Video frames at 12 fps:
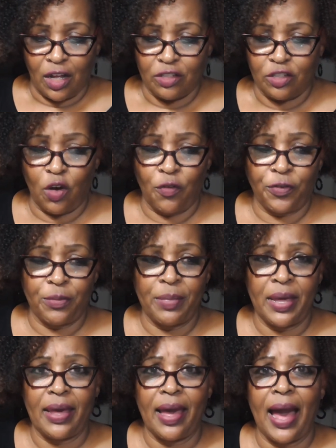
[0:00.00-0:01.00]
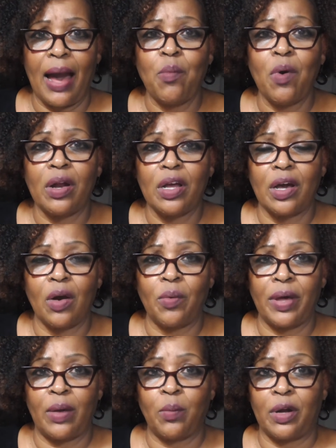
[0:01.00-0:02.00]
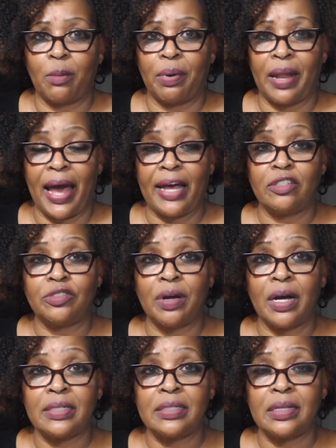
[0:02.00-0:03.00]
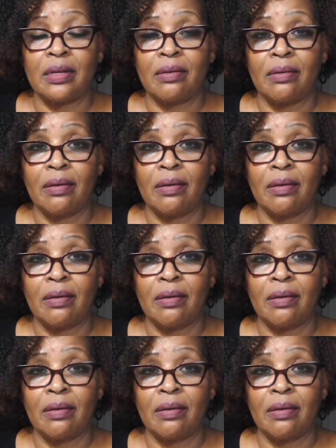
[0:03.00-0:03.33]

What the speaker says: So for me, I want to go in with a blind trust